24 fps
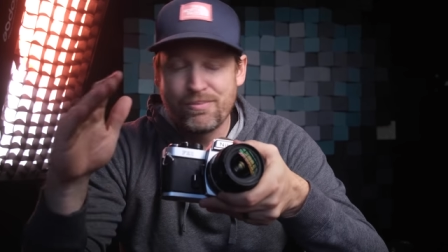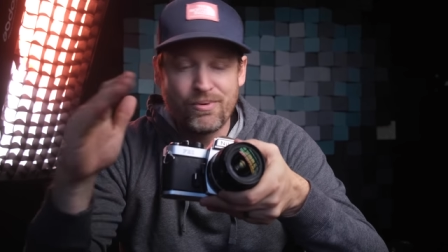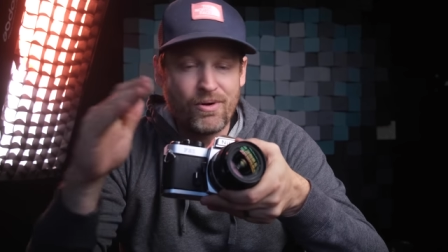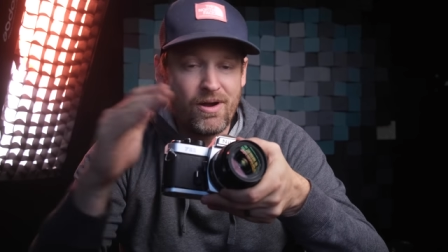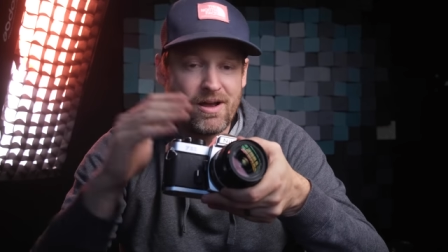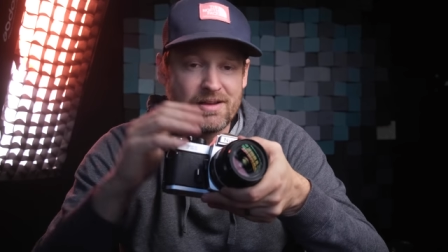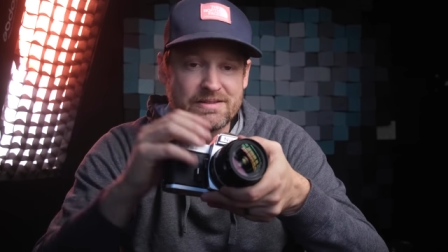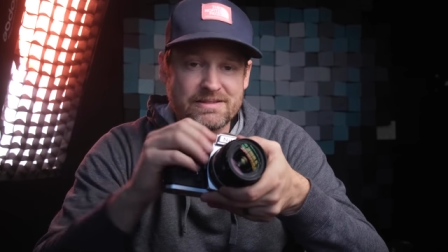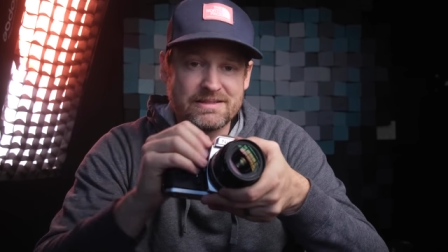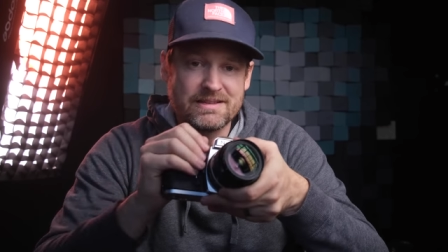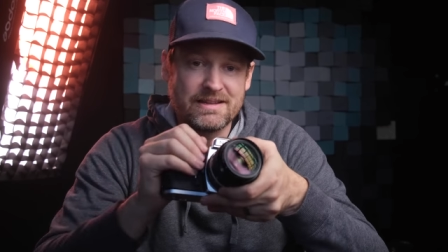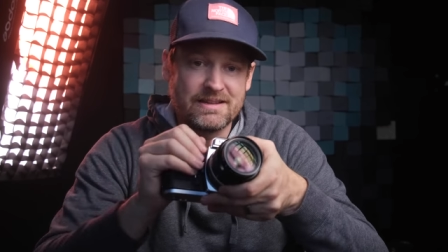
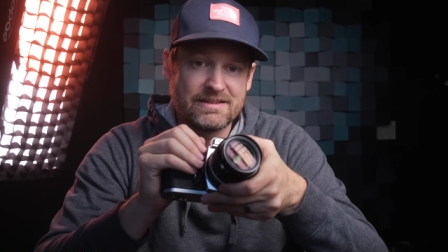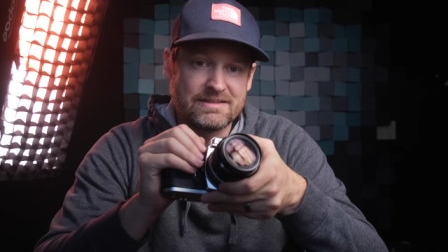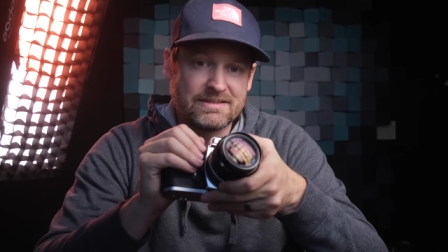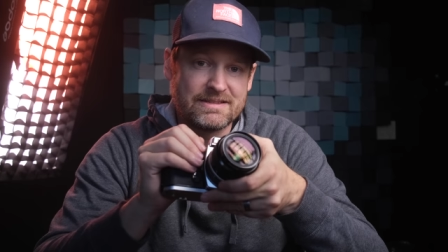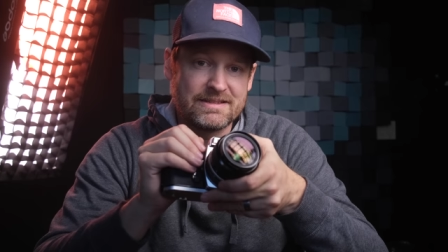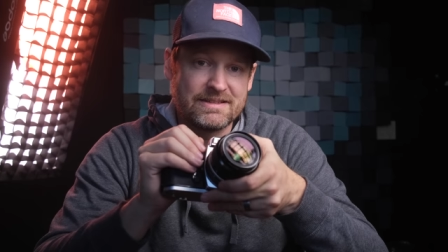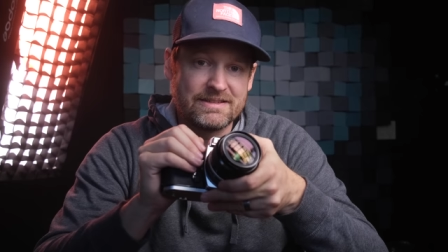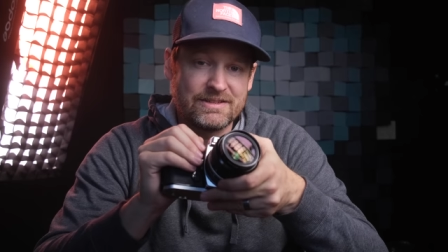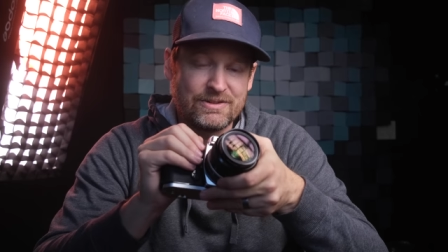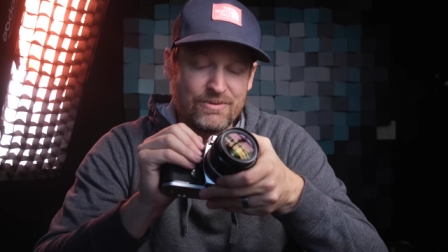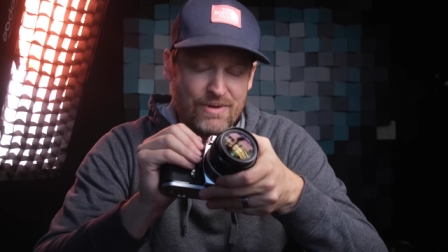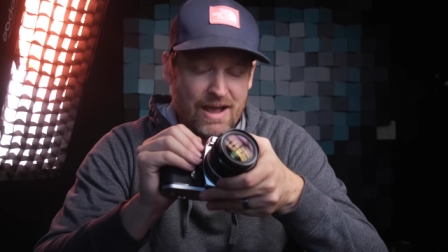
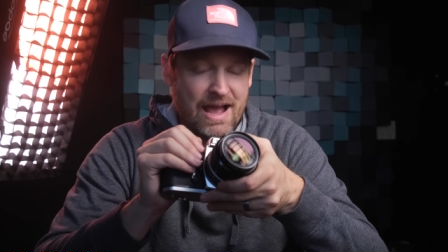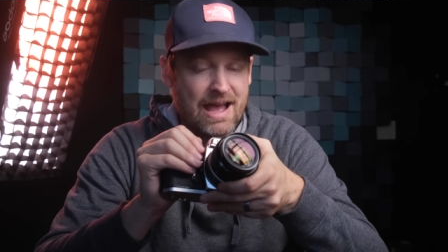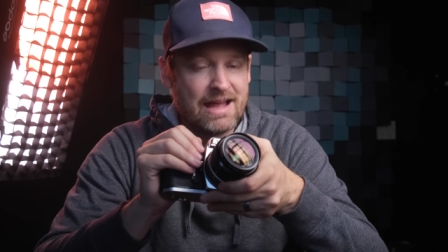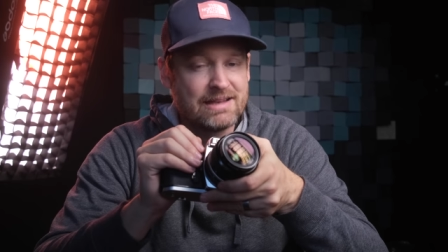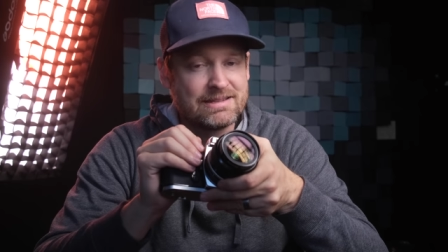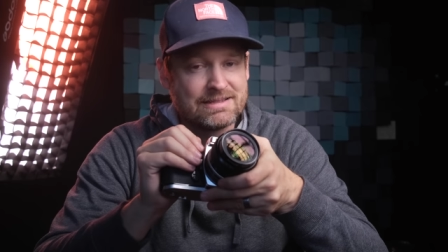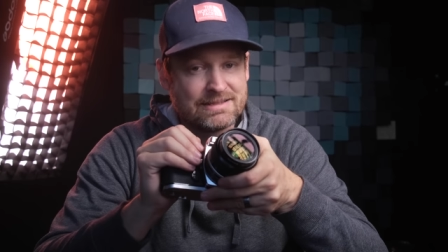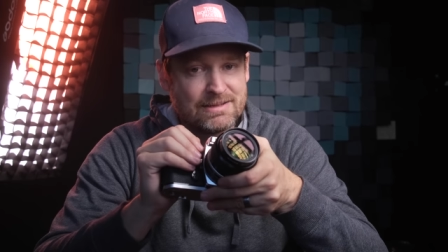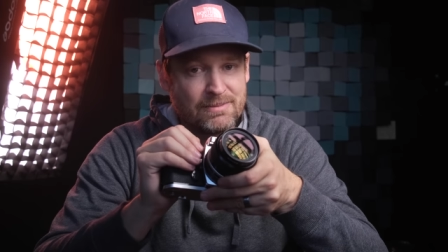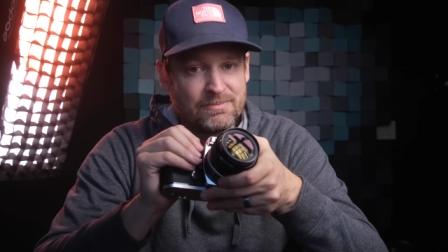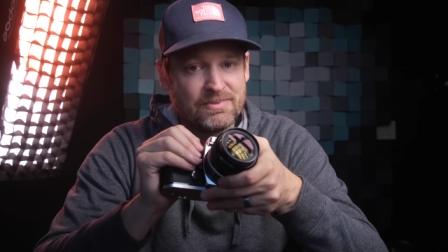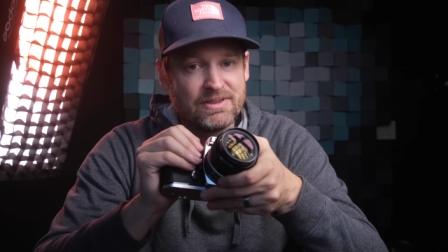process you had
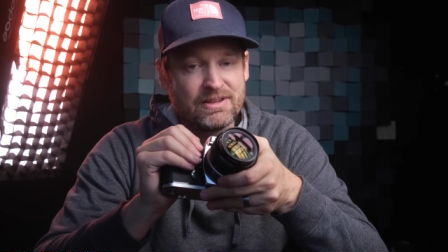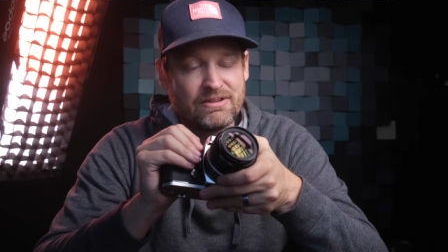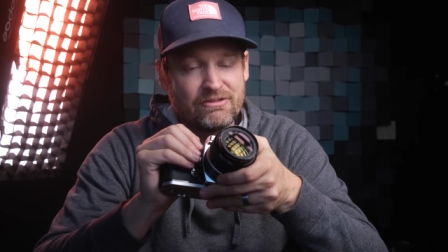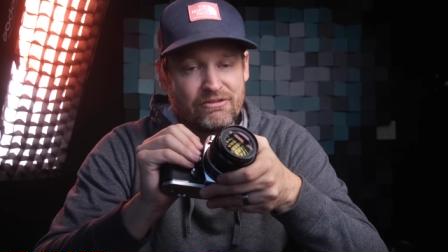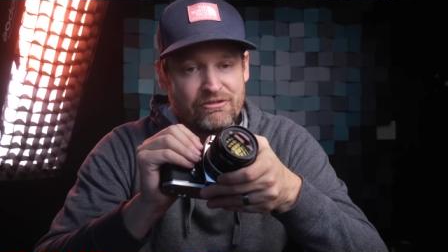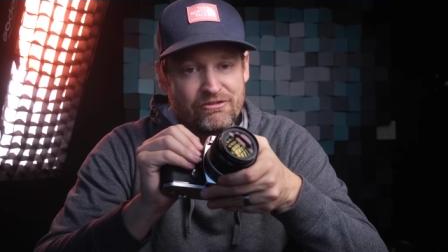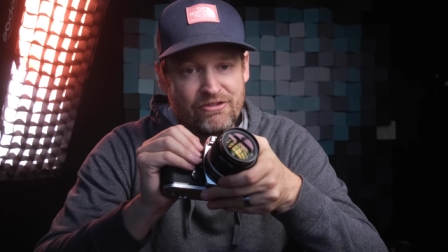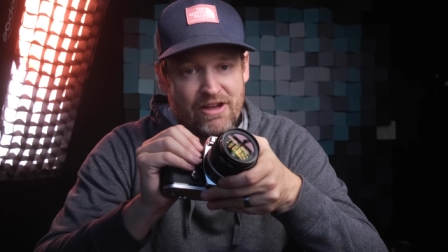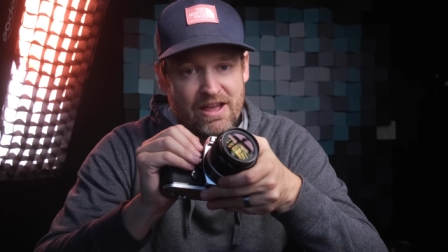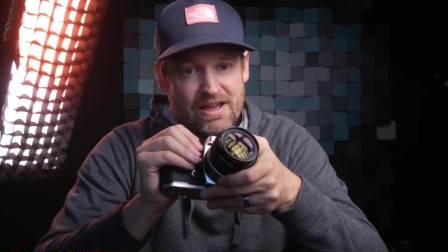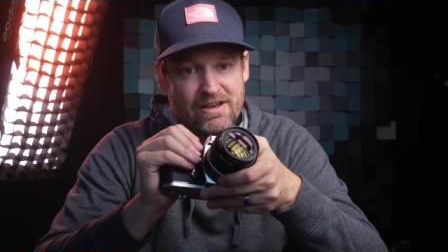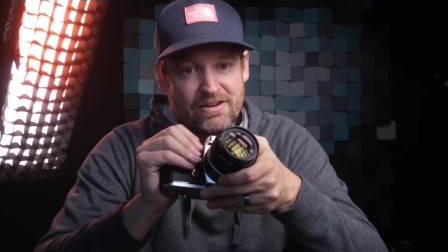something
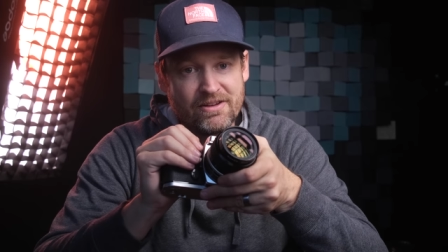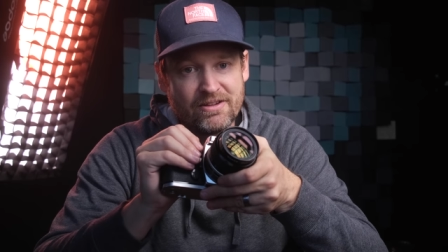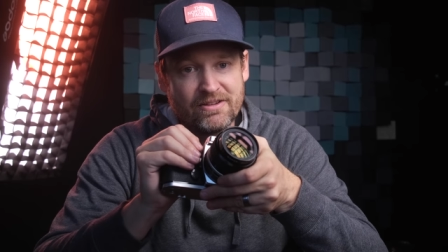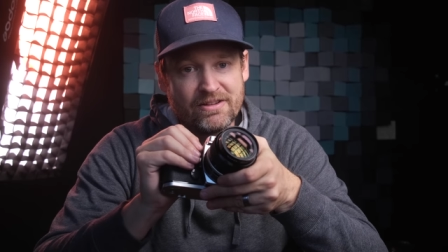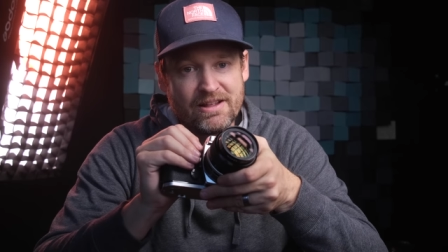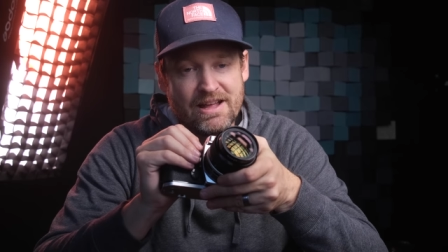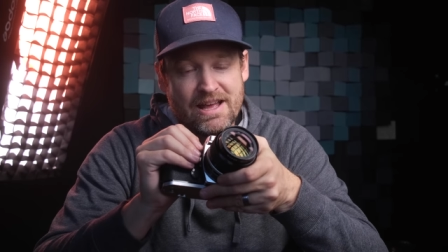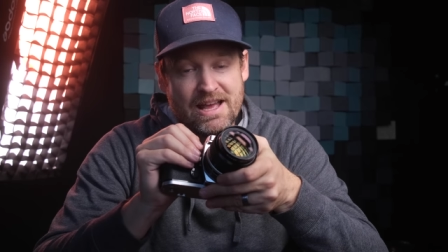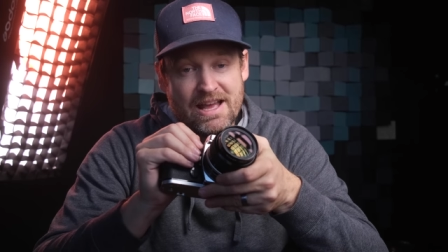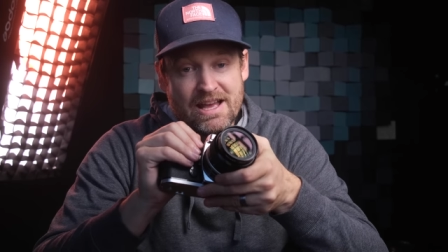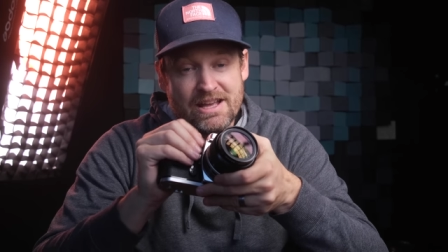fail